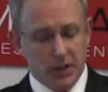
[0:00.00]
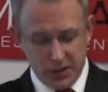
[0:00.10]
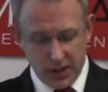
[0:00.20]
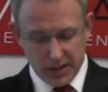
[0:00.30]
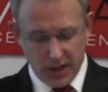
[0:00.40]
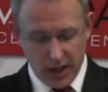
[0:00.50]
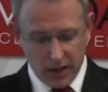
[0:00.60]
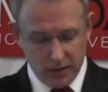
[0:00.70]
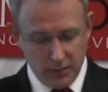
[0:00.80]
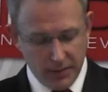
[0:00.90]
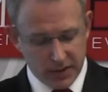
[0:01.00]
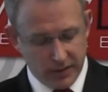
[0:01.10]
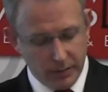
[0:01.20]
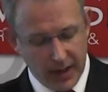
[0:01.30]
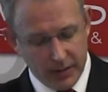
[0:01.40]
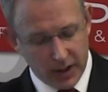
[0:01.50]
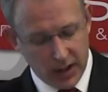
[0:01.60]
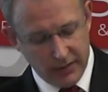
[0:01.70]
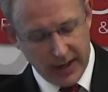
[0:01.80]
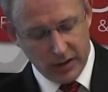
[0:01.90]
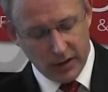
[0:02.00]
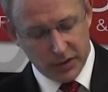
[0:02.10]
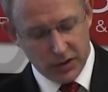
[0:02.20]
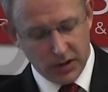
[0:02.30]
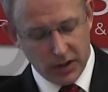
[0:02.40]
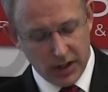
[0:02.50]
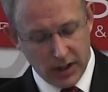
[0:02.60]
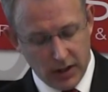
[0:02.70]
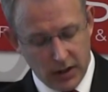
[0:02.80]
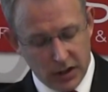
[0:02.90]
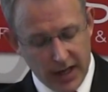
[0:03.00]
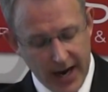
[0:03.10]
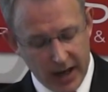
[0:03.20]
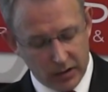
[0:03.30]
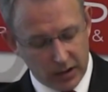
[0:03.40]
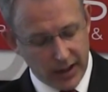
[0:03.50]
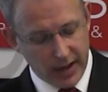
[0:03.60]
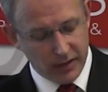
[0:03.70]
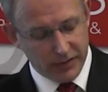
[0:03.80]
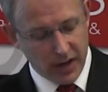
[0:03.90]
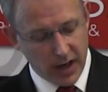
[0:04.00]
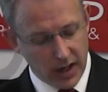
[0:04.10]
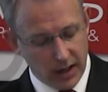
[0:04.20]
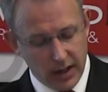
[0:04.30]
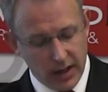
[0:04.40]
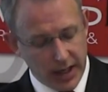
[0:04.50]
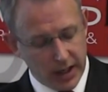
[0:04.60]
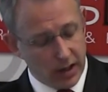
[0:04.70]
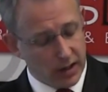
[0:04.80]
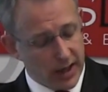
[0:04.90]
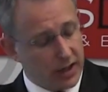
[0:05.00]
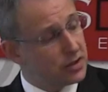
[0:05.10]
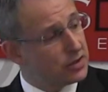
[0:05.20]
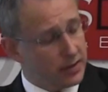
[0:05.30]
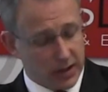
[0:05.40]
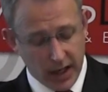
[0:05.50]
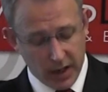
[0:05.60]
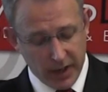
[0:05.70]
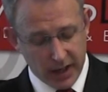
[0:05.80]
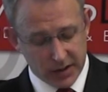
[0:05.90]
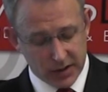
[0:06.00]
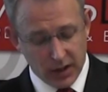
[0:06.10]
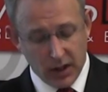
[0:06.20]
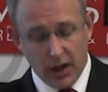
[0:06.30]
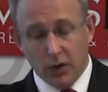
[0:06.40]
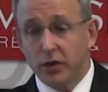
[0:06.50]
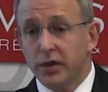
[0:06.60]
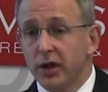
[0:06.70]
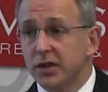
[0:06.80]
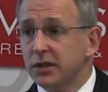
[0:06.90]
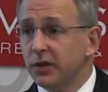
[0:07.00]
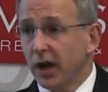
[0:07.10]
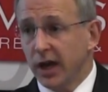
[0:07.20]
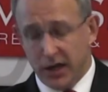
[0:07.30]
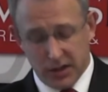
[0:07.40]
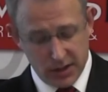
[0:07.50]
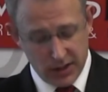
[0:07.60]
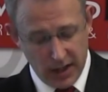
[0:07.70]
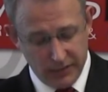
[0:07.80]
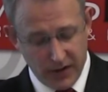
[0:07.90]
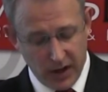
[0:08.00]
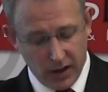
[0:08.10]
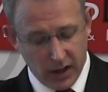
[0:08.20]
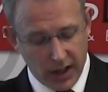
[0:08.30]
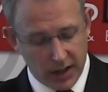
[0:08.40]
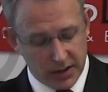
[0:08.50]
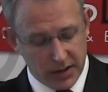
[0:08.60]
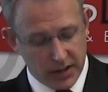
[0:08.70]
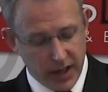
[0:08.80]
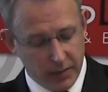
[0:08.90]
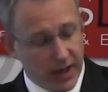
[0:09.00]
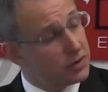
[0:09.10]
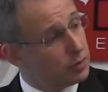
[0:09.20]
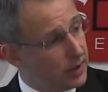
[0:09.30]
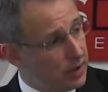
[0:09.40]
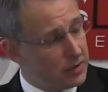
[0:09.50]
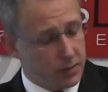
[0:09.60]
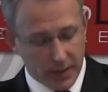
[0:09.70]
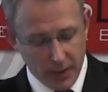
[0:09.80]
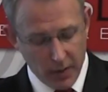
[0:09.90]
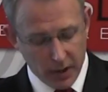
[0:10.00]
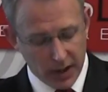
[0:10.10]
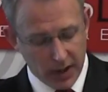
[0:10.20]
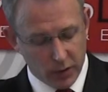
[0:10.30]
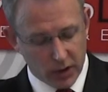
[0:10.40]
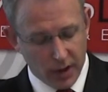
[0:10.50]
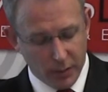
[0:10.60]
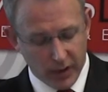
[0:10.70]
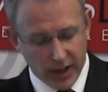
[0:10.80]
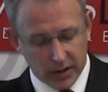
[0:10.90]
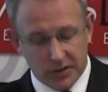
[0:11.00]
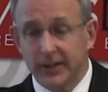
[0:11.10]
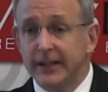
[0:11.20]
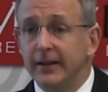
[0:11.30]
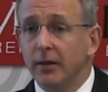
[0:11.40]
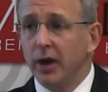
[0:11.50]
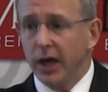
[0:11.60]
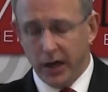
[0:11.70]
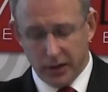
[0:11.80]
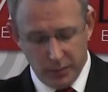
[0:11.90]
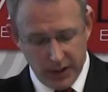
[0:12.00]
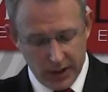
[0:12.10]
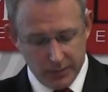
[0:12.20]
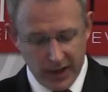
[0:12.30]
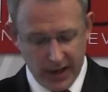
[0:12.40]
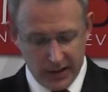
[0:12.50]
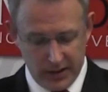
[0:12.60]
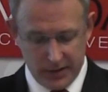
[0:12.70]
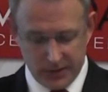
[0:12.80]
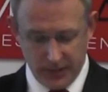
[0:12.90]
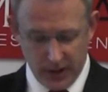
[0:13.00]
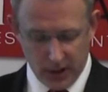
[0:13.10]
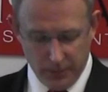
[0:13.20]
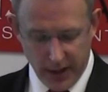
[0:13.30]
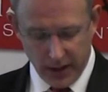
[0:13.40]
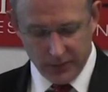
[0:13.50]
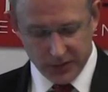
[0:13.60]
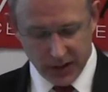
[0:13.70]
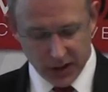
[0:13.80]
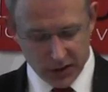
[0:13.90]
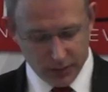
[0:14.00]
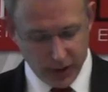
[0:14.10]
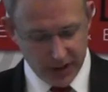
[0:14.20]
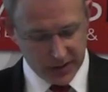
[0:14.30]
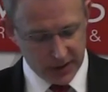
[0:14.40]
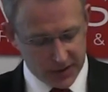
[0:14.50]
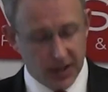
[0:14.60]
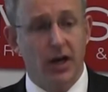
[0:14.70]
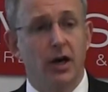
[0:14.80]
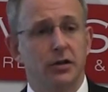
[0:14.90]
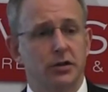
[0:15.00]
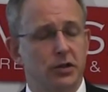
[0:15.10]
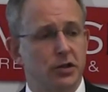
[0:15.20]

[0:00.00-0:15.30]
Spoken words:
Since then, members of the public have had an opportunity to add or clarify any locations on the database, With the list of locations now finalised, this database will be used by mobile network operators and other bidding parties in a competitive selection process to